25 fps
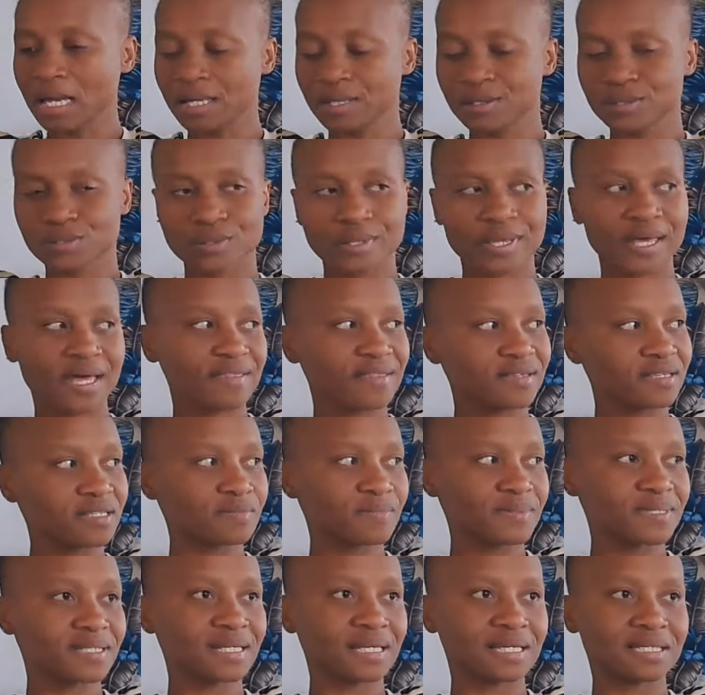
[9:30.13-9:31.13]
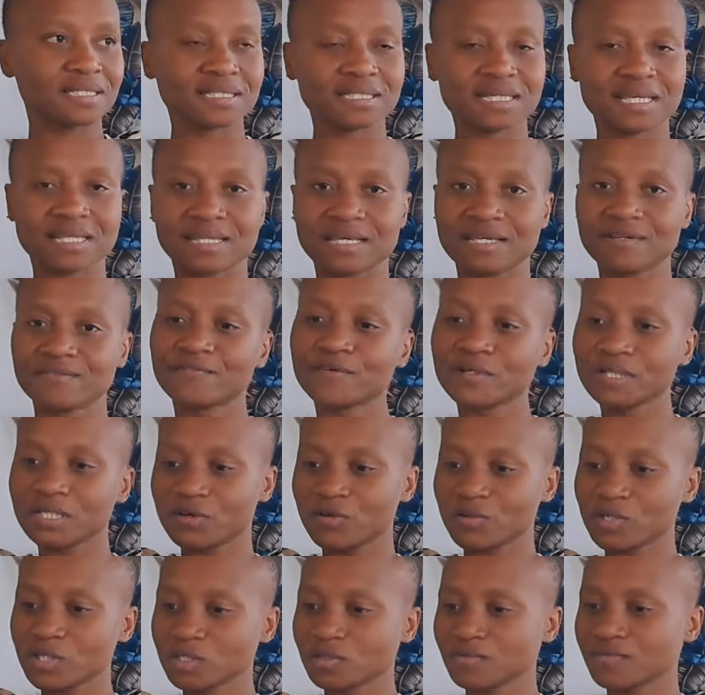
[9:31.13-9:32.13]
So yeah, that's basically it. And then for the
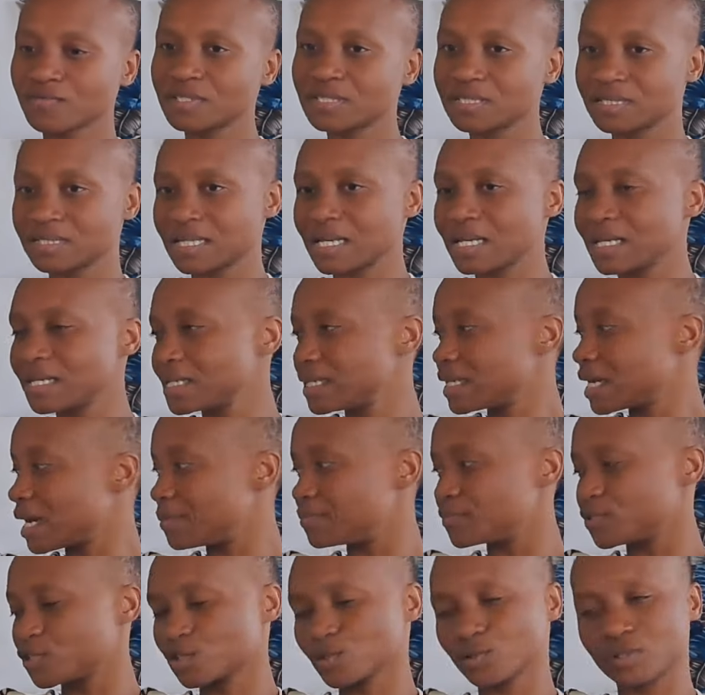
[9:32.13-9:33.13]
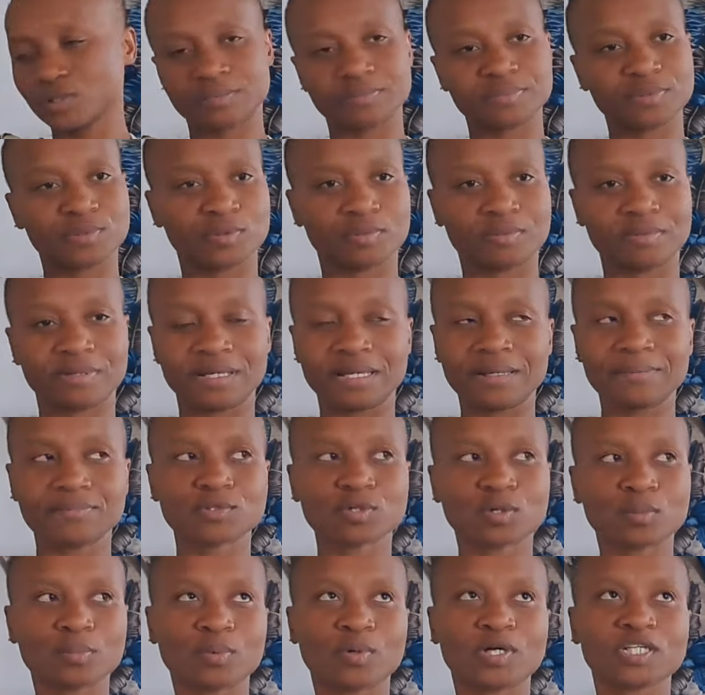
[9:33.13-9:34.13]
rest of the day, I'm just going to be on my
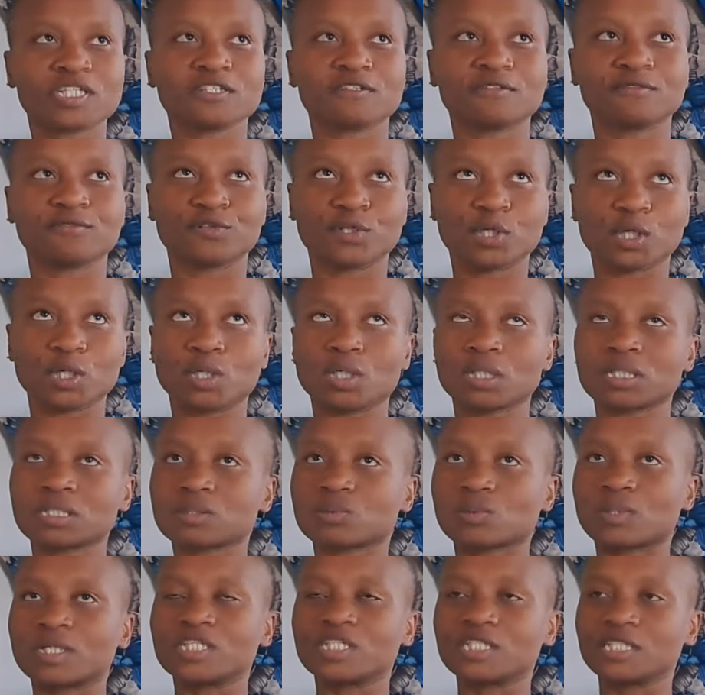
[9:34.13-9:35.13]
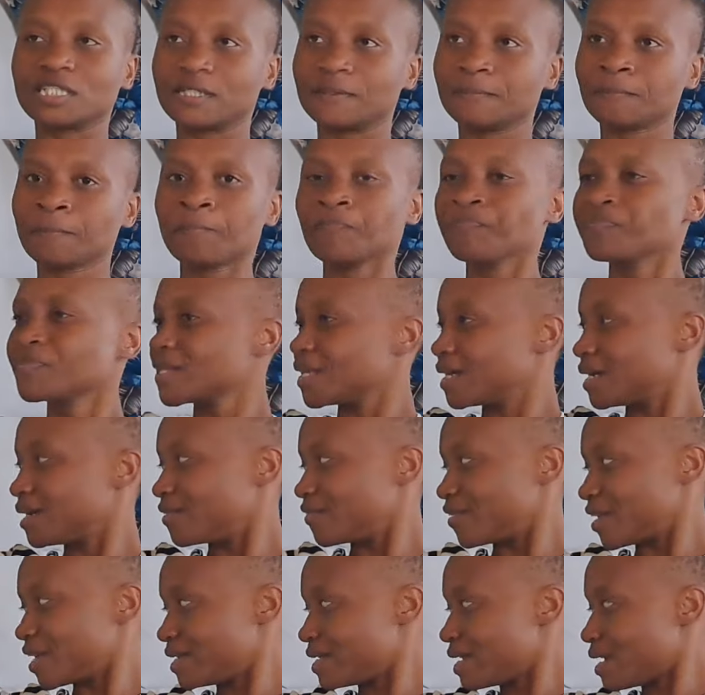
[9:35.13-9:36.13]
laptop watching vlogs, watching.
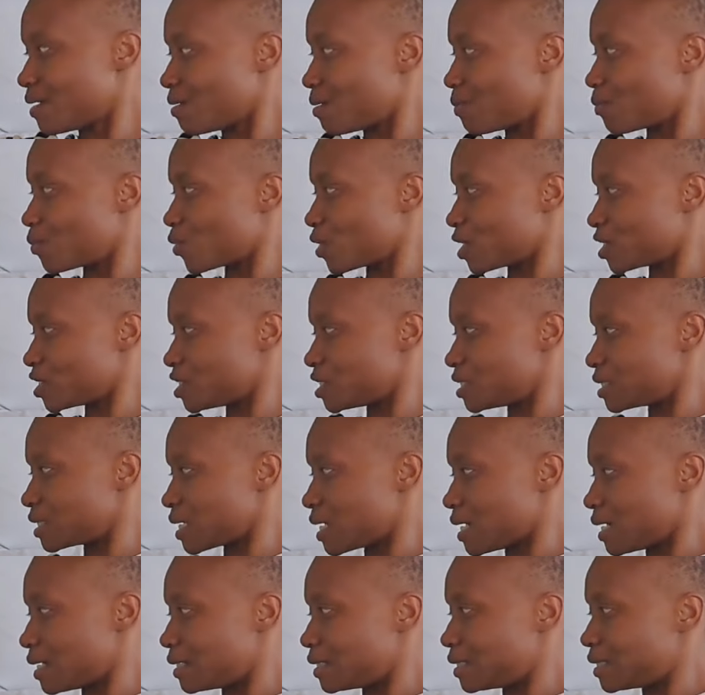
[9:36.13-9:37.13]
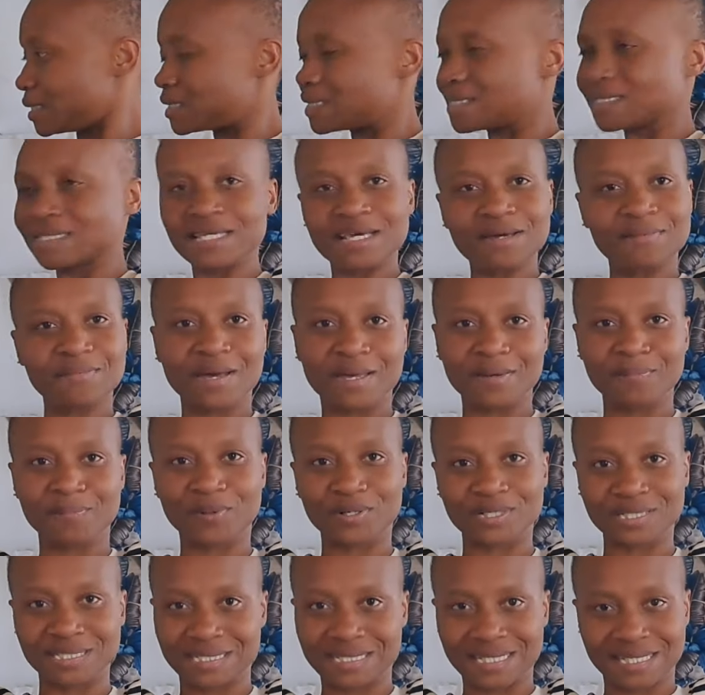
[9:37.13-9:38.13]
Right now, I'm watching a TMI
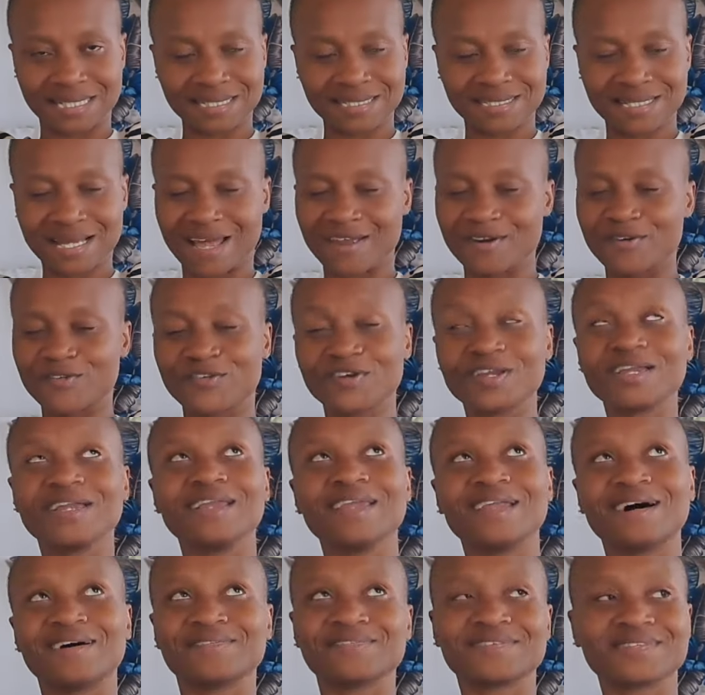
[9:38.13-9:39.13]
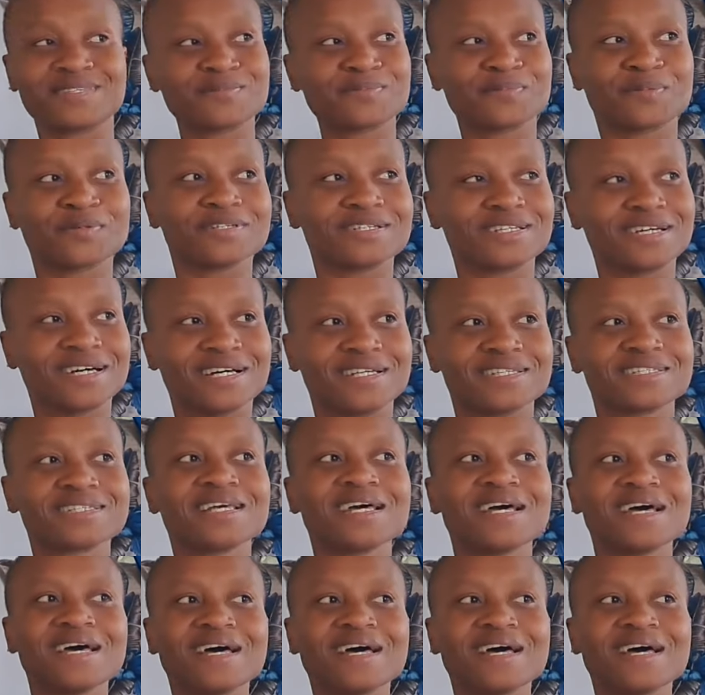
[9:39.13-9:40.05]
podcast. I really love this podcast.